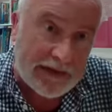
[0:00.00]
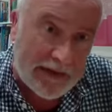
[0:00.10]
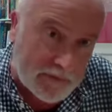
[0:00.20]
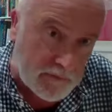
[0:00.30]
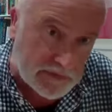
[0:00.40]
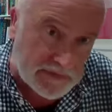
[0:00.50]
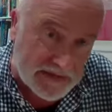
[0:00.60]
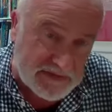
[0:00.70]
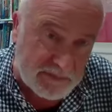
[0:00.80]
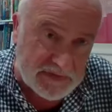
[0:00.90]
getting rid of
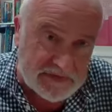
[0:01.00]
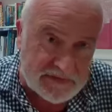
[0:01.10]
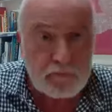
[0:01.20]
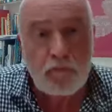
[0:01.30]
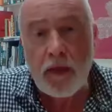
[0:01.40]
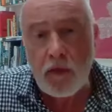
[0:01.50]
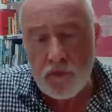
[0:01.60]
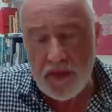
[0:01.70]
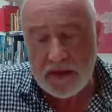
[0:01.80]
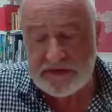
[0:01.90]
despotism,
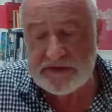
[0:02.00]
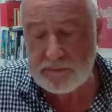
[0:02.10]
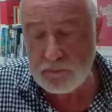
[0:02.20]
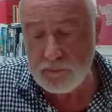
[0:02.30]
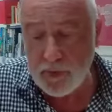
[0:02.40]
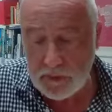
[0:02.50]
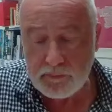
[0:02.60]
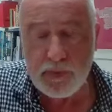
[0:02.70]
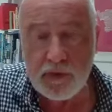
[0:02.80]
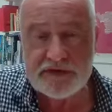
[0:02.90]
that's part
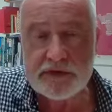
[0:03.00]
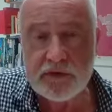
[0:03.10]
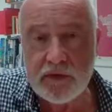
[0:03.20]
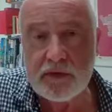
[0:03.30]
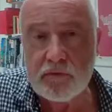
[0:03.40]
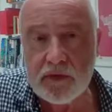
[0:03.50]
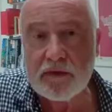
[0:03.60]
and parcel of the,